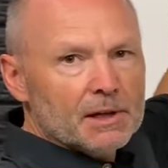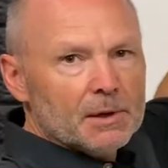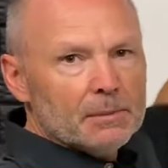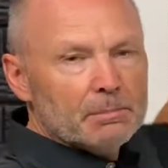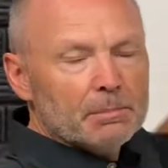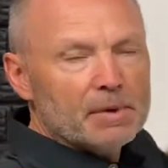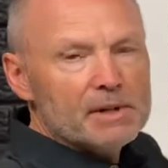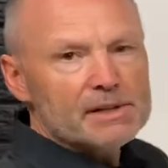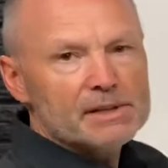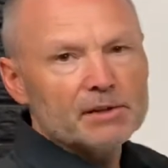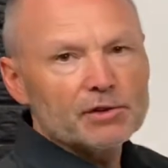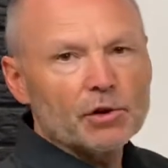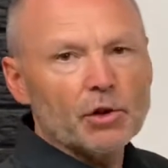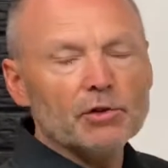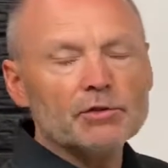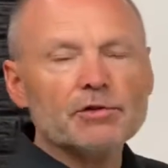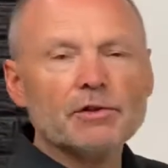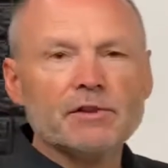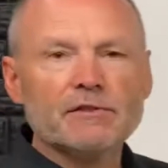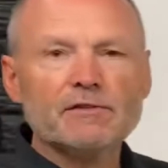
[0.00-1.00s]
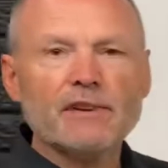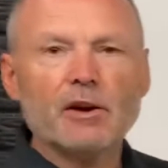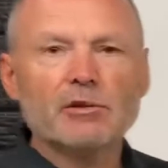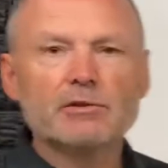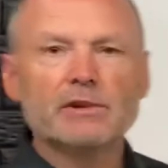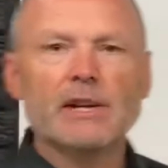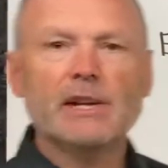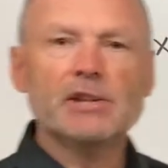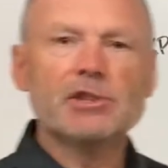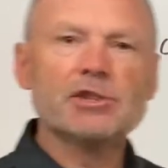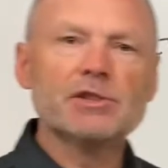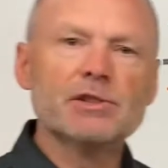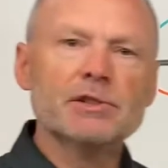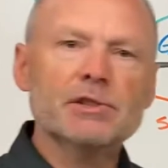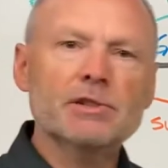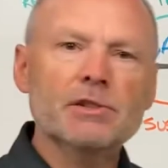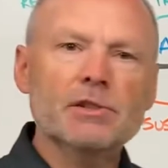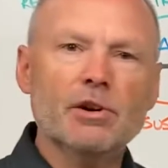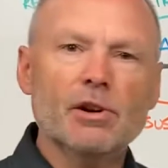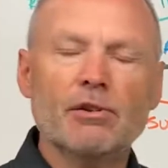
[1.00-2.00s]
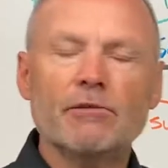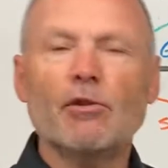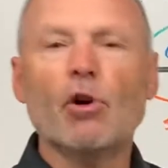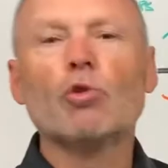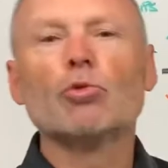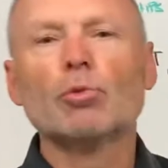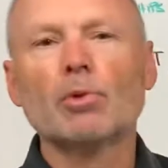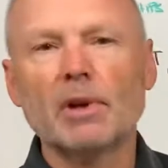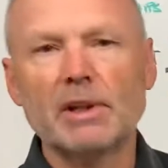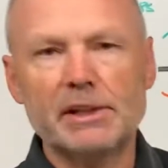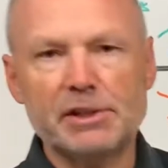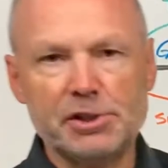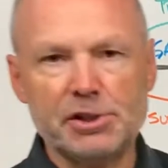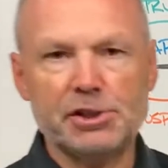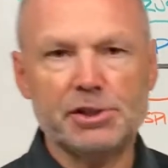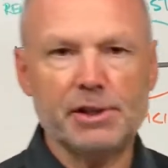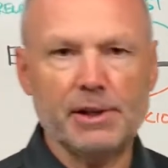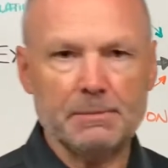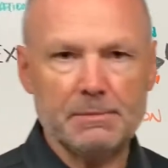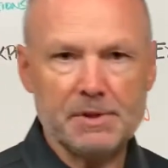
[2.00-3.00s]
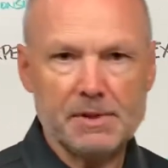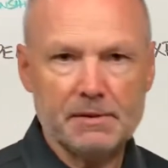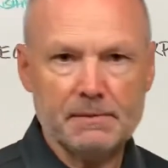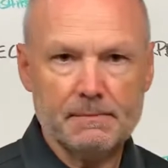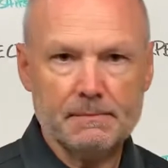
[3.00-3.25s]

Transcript: but it is also the foundation of all relationships,